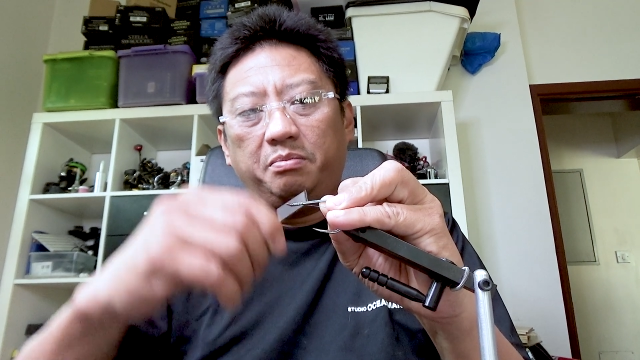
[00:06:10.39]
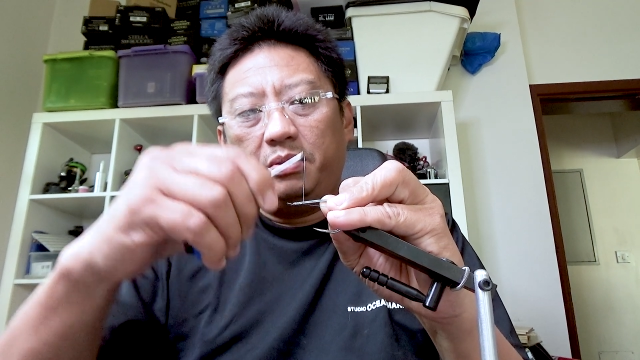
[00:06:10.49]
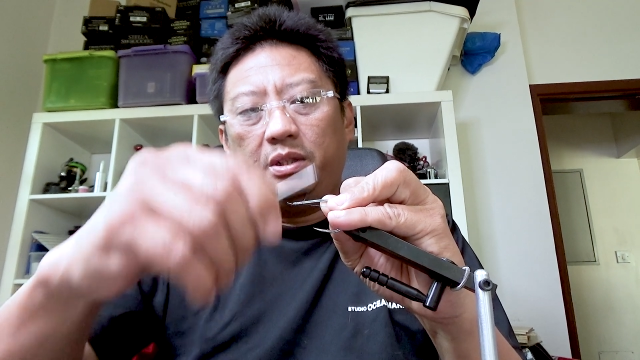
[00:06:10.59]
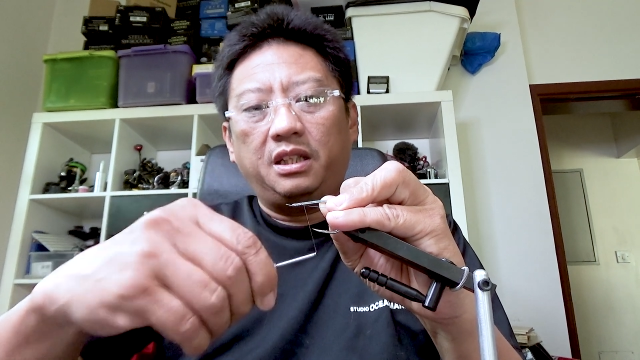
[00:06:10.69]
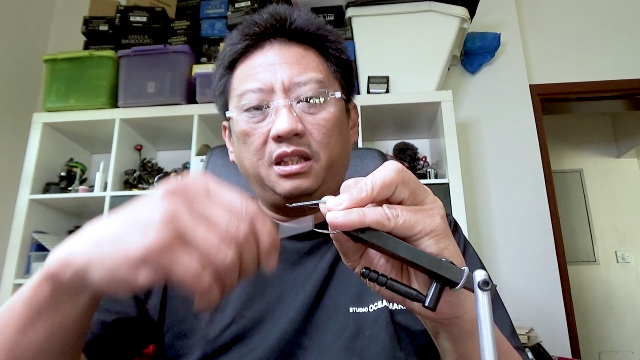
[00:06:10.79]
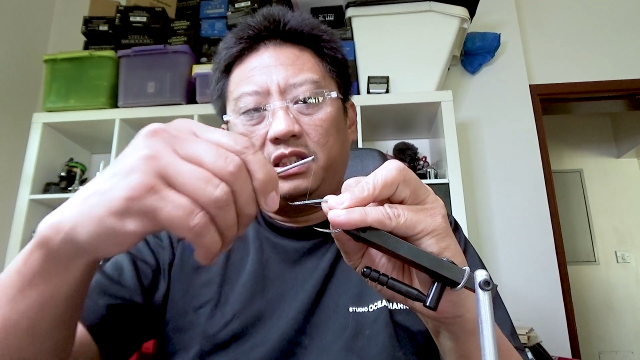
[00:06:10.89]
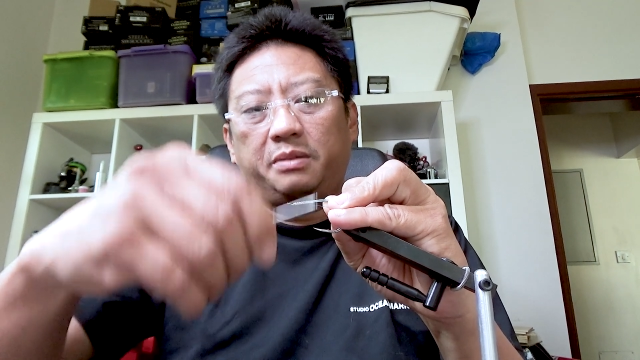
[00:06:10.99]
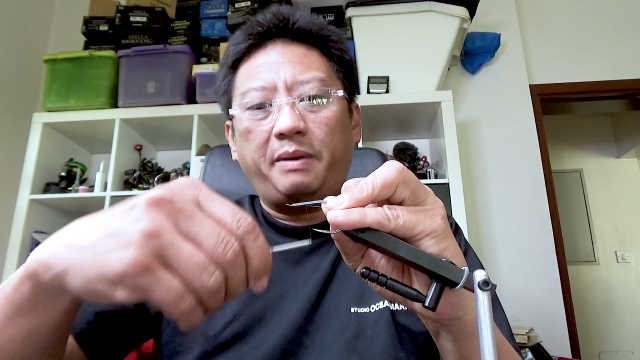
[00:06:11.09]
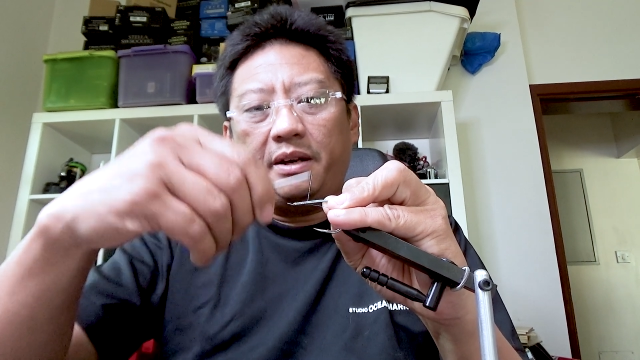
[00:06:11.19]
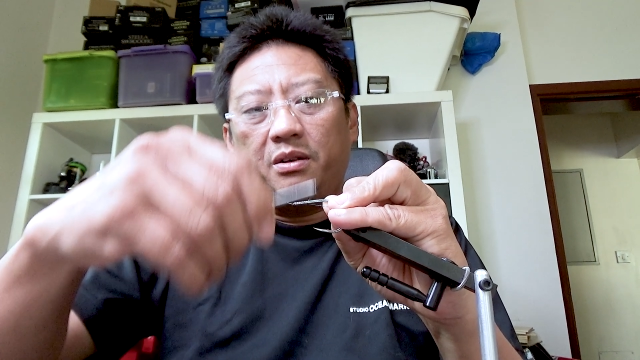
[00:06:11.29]
put
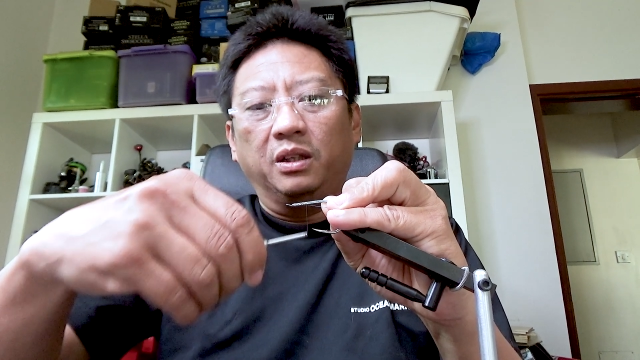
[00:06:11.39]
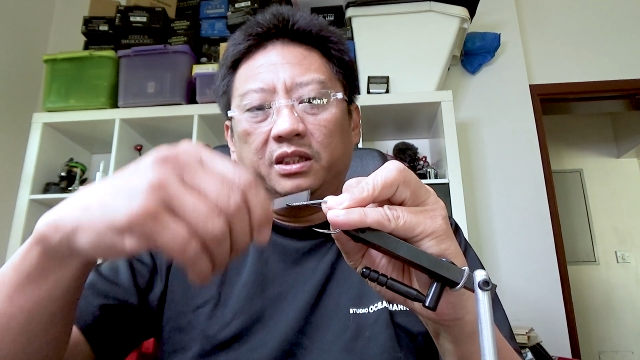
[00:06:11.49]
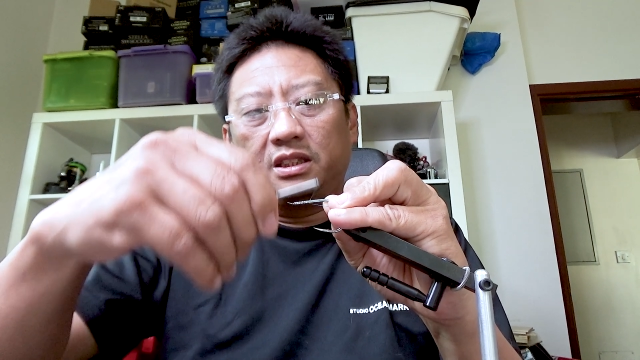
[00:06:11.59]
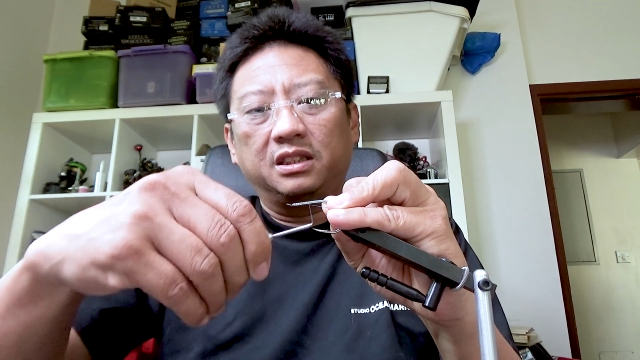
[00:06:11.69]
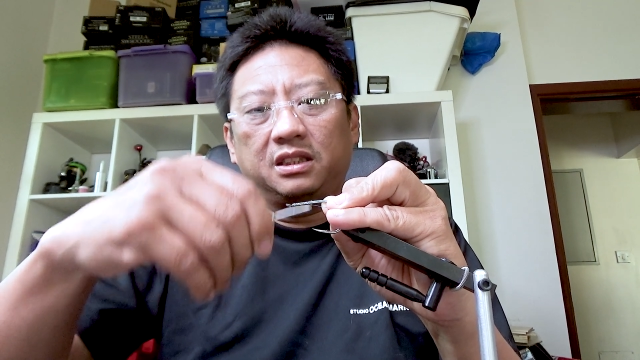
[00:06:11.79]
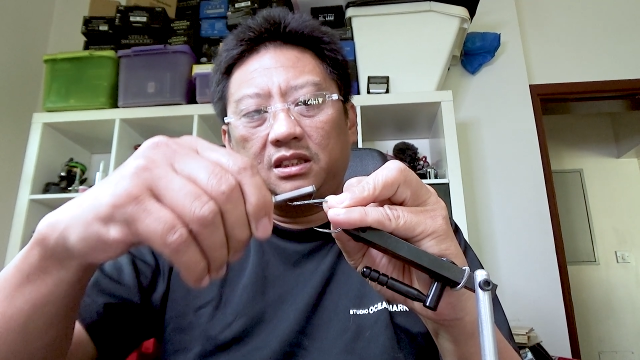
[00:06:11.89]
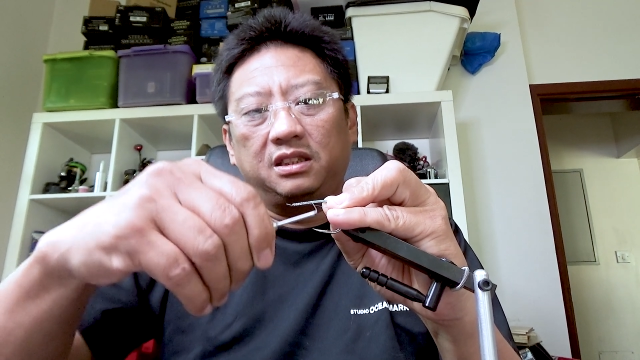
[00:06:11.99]
spirals.